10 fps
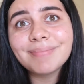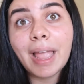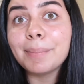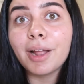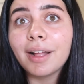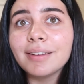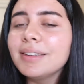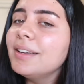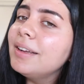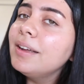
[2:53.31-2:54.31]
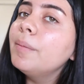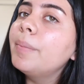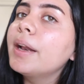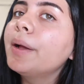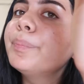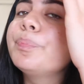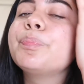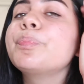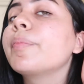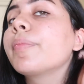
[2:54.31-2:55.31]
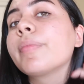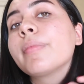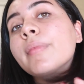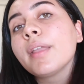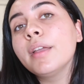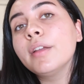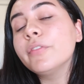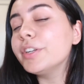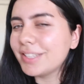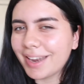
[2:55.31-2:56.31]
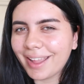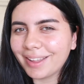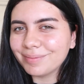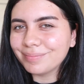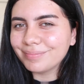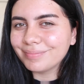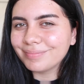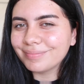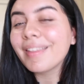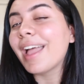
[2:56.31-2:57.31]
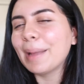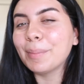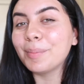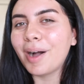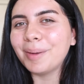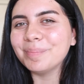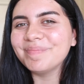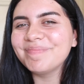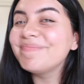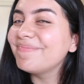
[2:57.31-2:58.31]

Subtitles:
I'm not, but for today, I'm a mom.